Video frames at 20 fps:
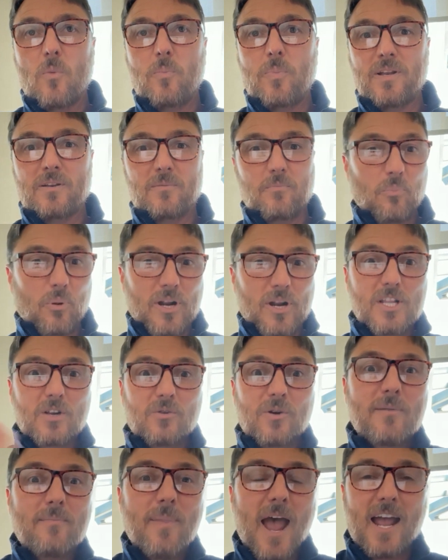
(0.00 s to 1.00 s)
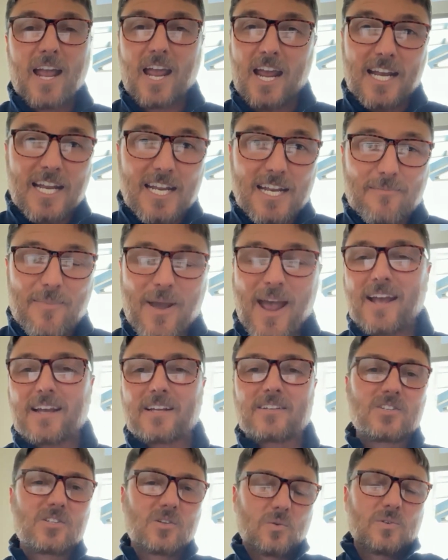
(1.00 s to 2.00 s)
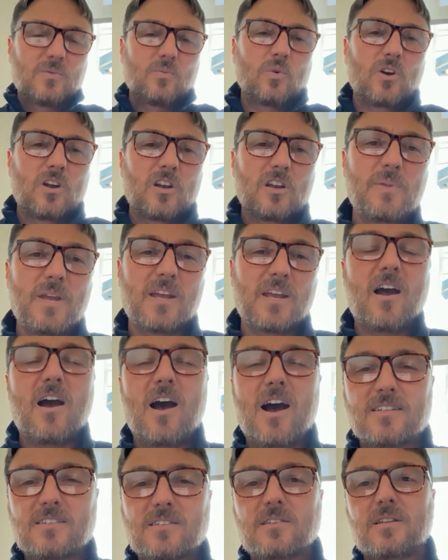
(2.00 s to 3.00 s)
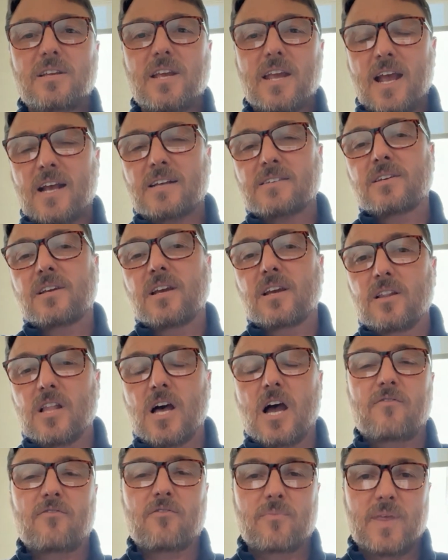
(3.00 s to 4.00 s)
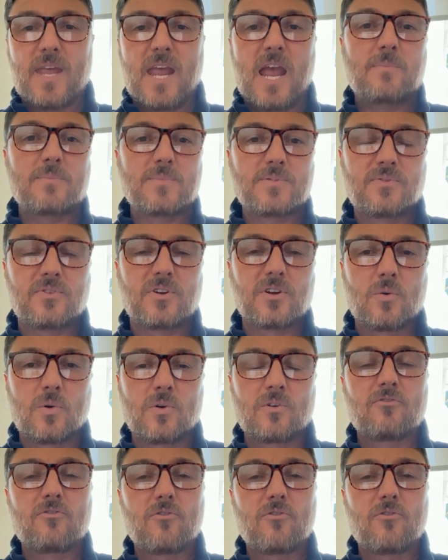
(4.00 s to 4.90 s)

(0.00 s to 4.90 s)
open, bring the rain back. I need it back. And so we're going to be constantly asking a lot from the atmosphere going